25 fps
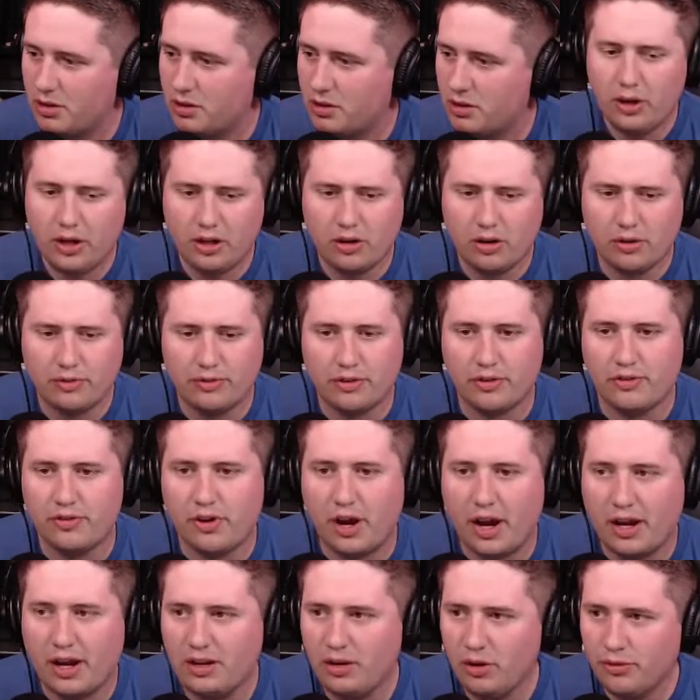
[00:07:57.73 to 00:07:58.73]
Or I can go
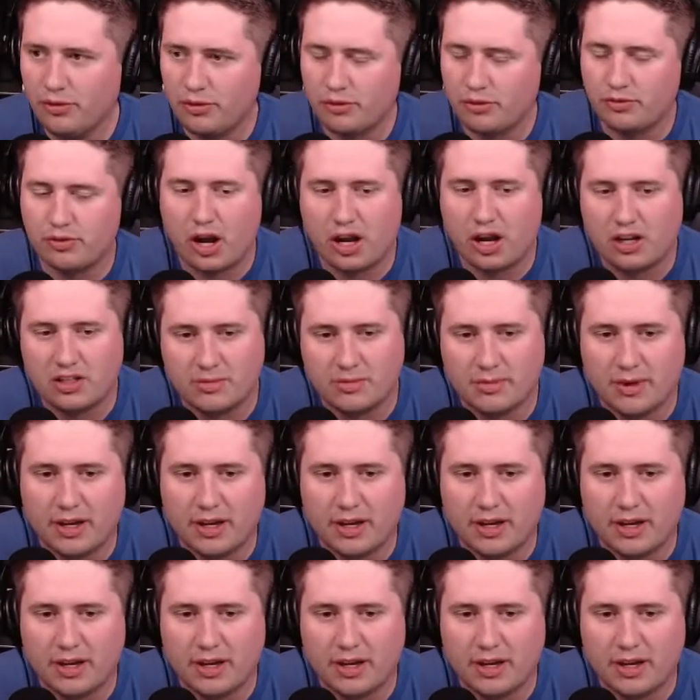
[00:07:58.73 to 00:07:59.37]
for, I can go for Rock